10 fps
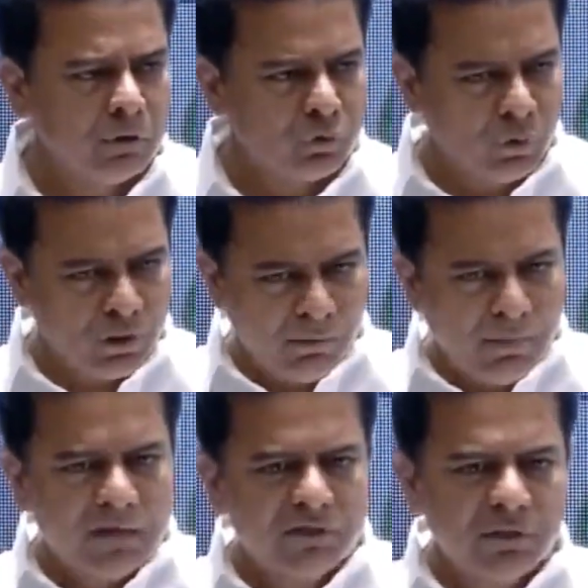So you can
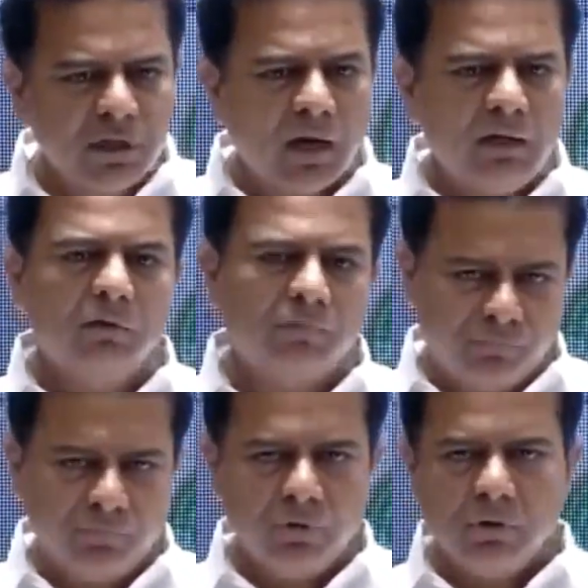imagine the kind of
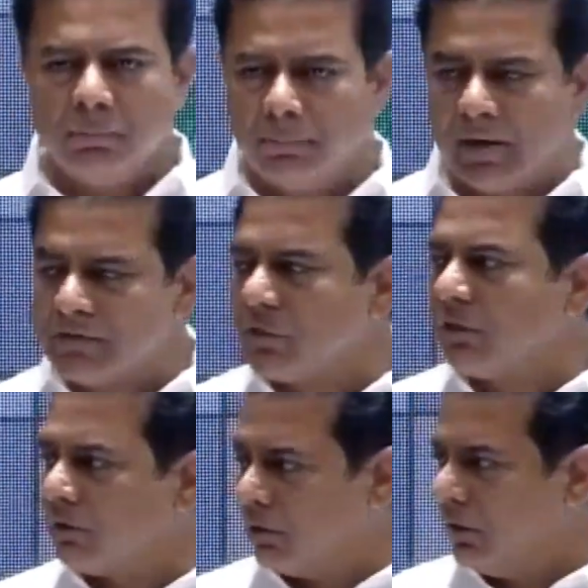
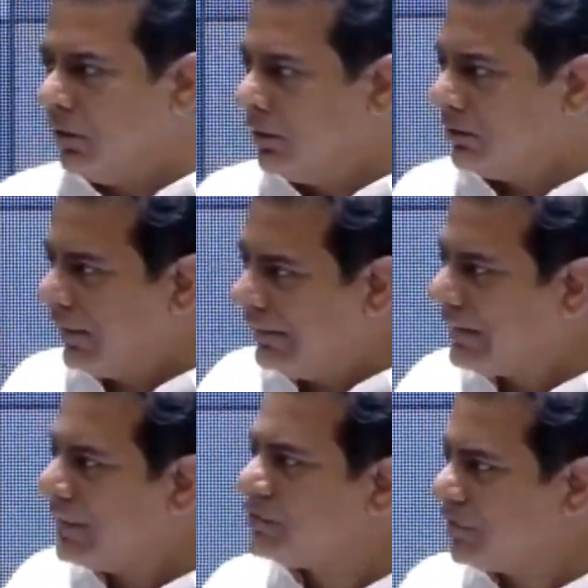pressure, the
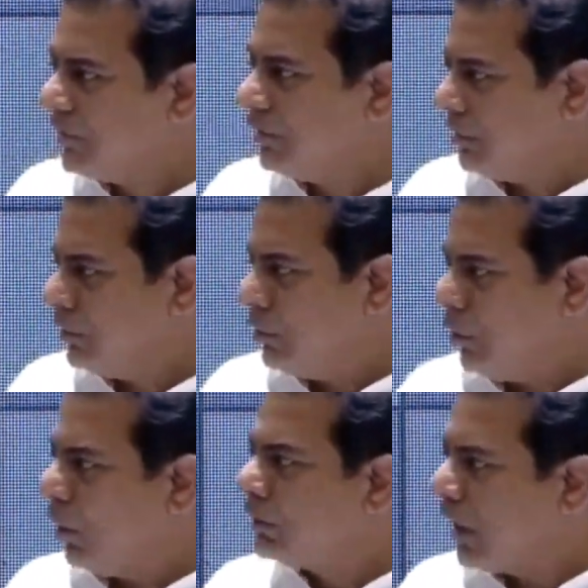intensity
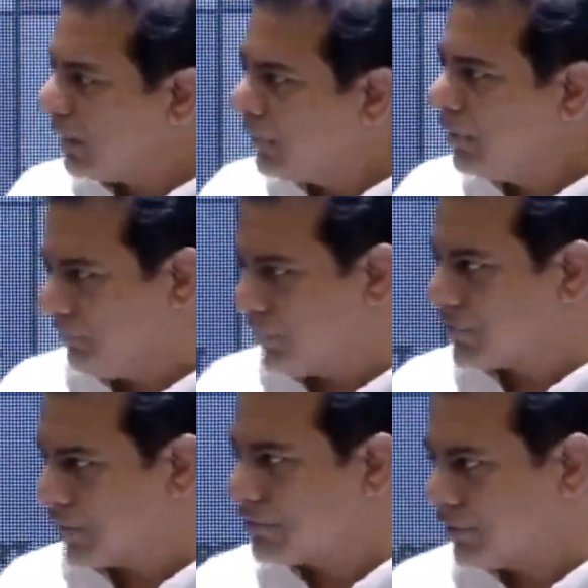on the urban
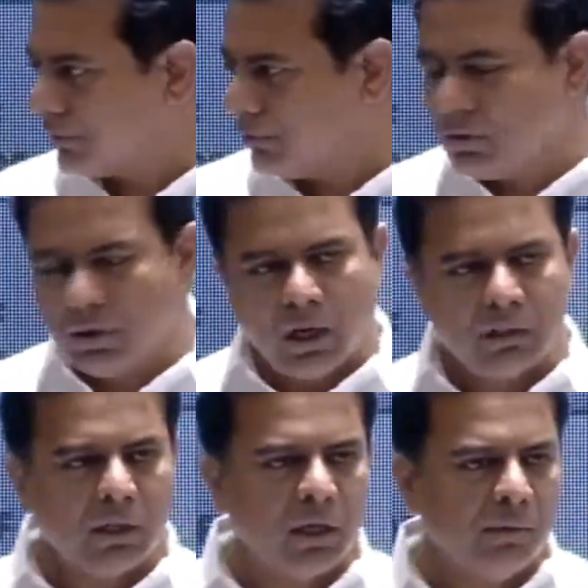infrastructure.
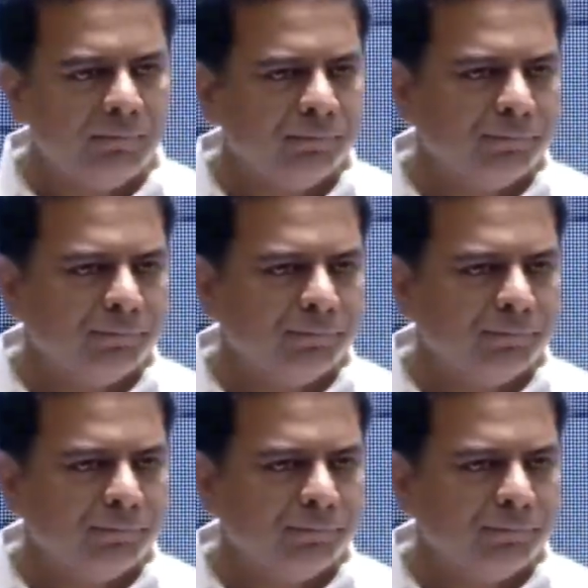Andike,